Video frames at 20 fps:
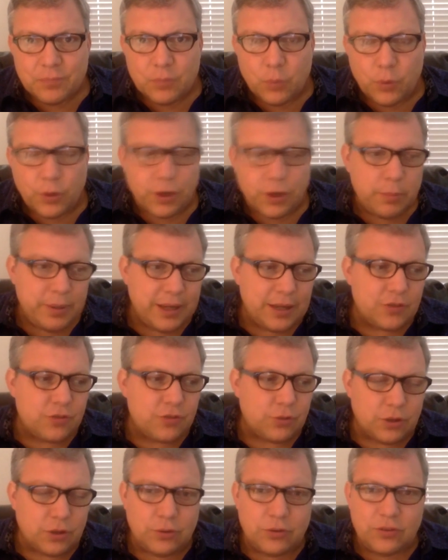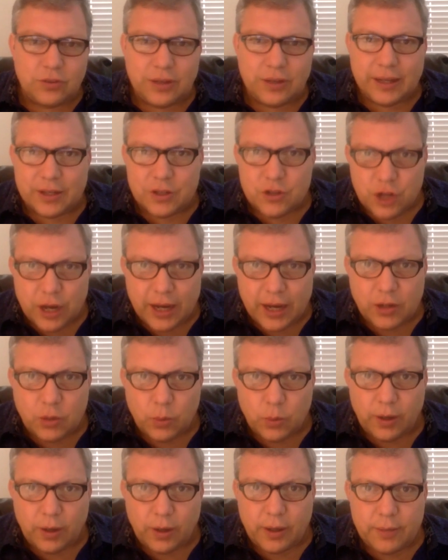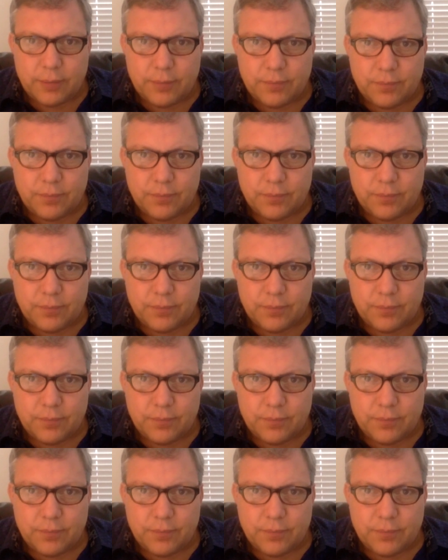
We're going to be introducing in January